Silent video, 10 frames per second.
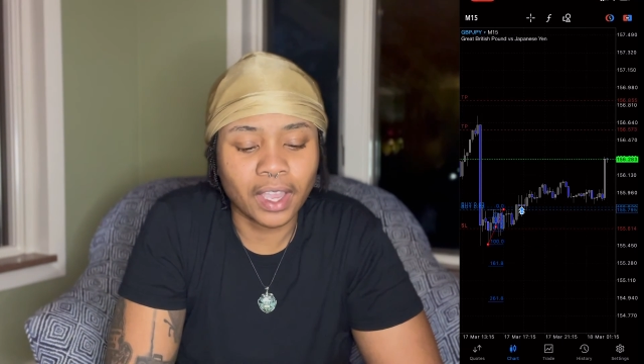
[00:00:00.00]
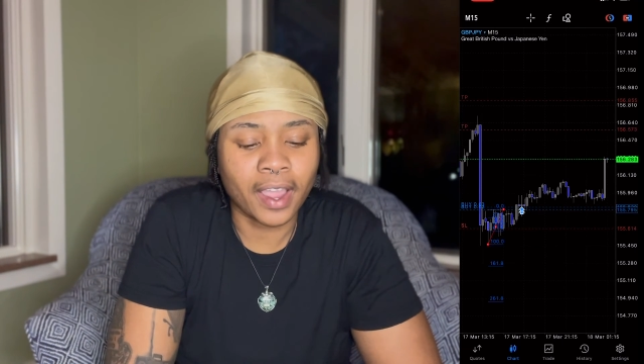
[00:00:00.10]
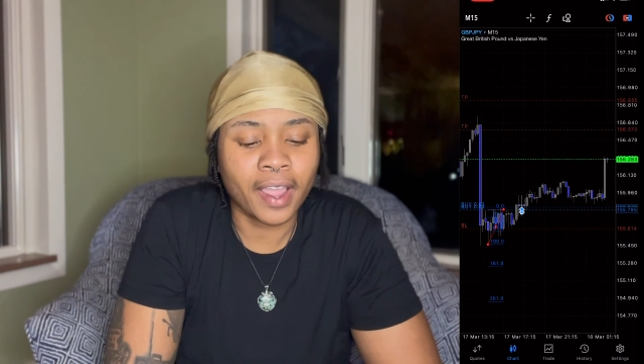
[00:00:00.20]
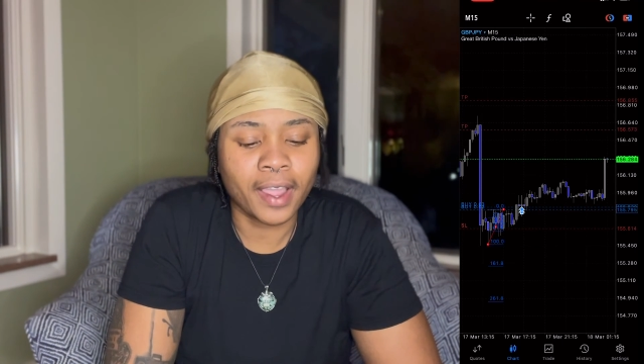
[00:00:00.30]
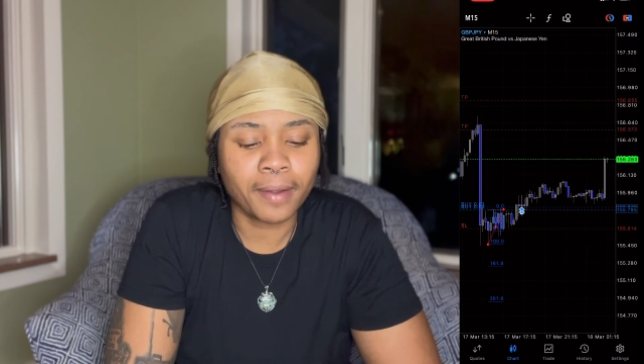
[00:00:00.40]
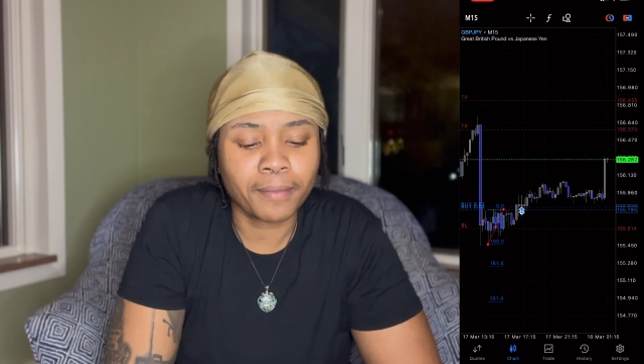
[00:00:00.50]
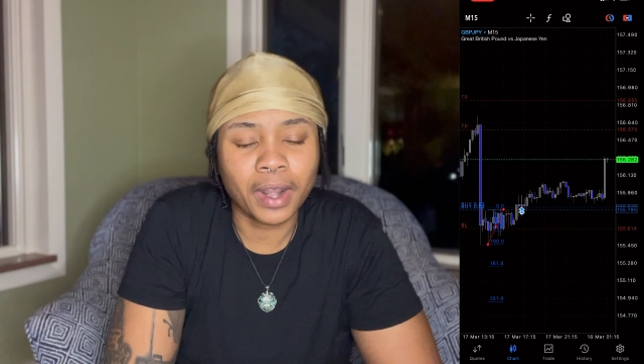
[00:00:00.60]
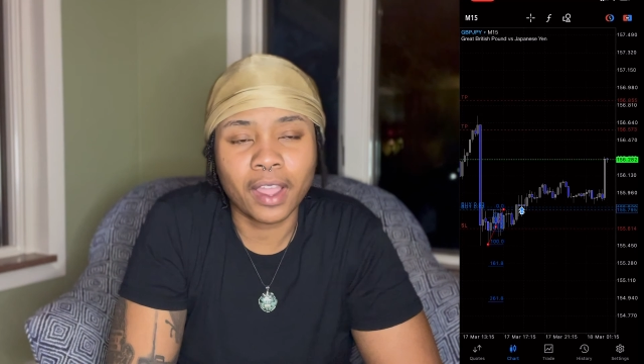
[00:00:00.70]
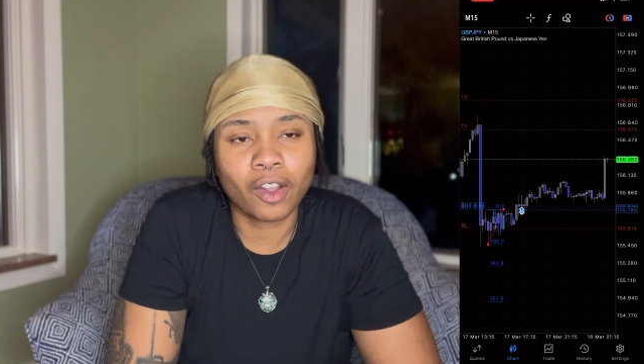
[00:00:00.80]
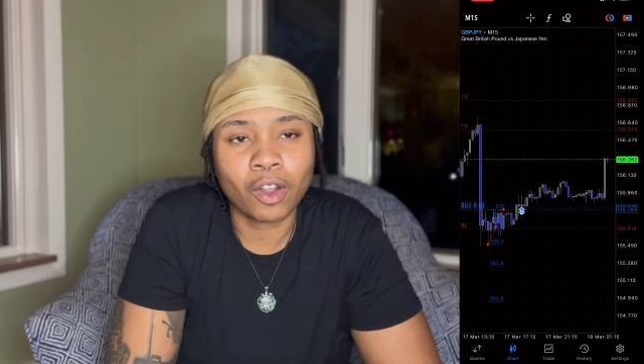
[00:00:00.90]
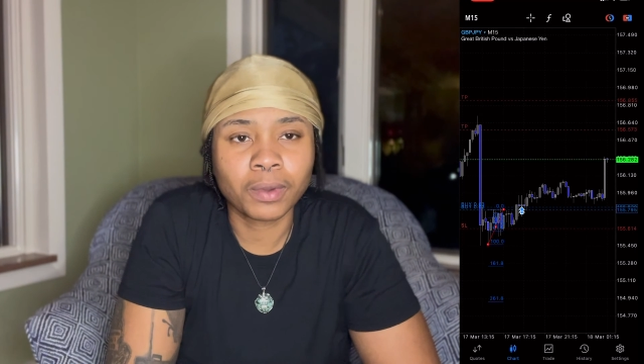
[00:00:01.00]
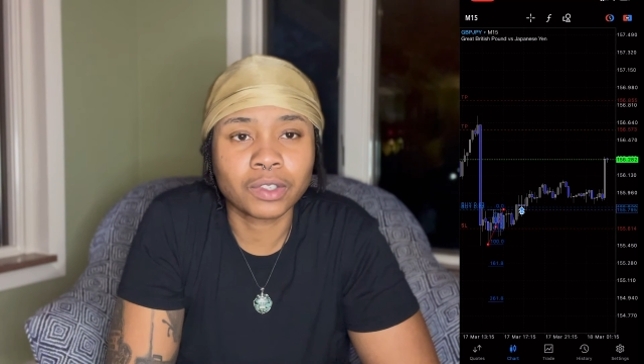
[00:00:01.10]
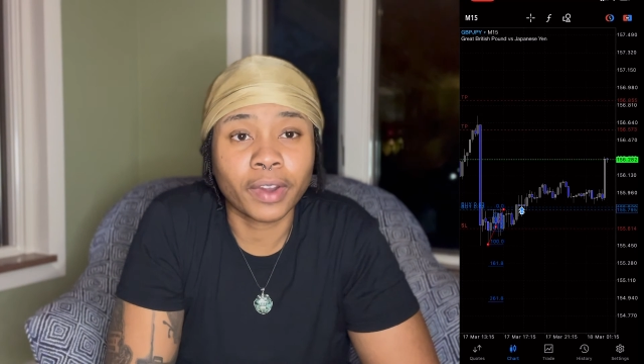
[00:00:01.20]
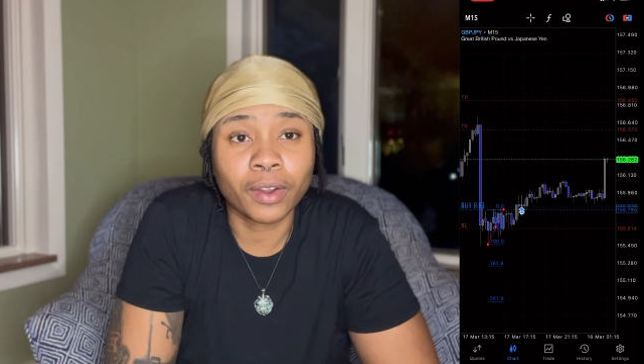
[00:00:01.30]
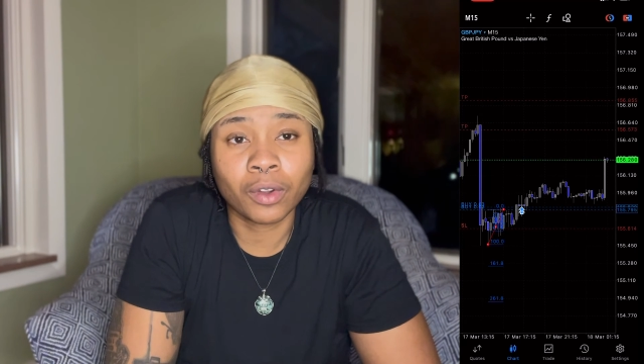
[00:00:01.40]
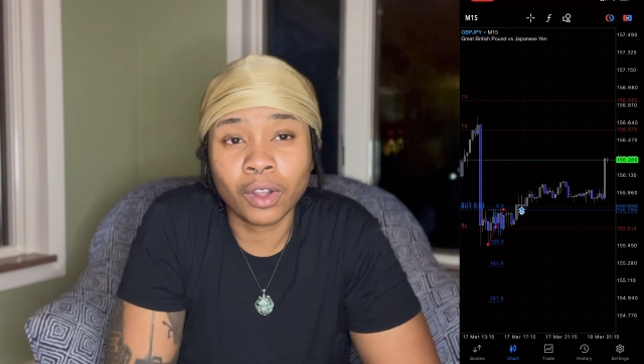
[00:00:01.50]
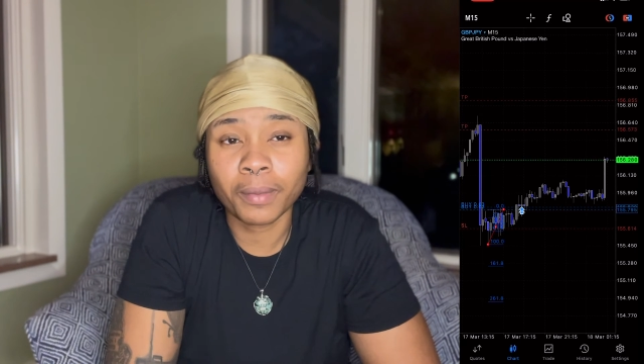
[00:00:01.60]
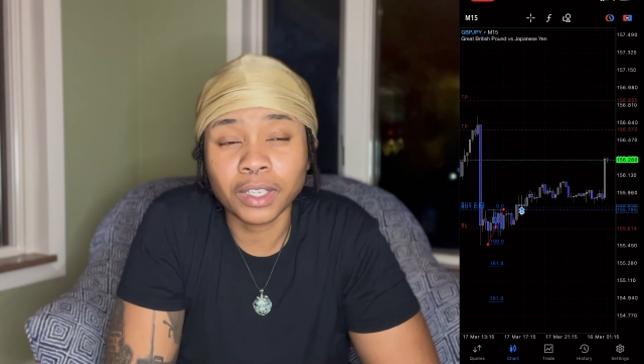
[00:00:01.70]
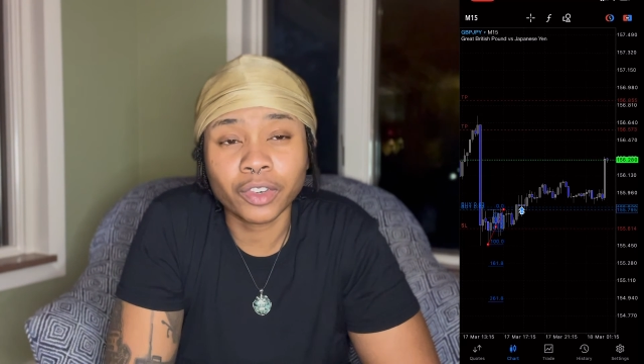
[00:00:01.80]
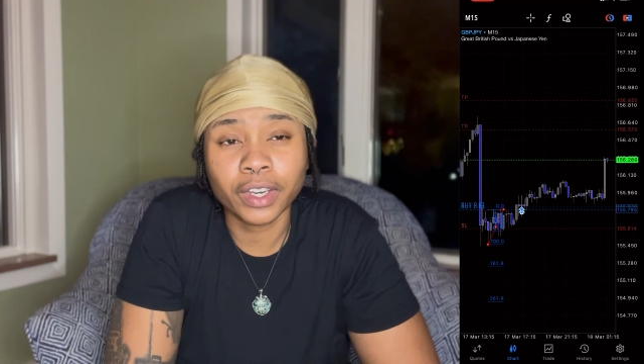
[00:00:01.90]
I'm not always right on all
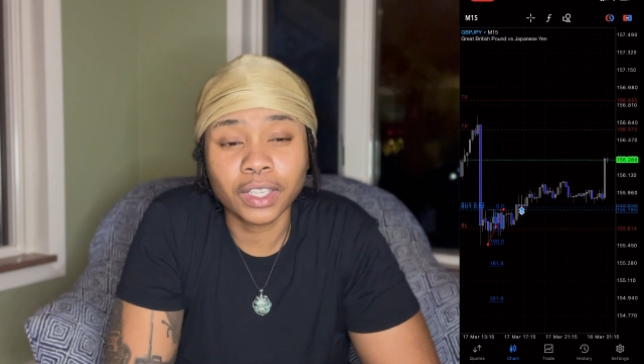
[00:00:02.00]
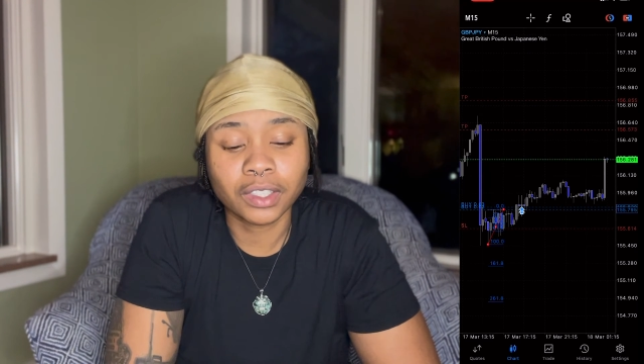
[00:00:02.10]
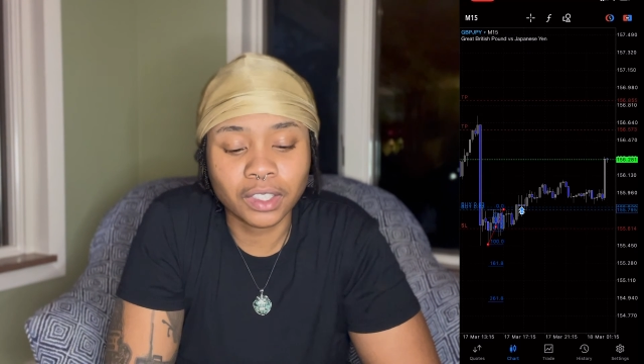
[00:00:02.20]
my trades.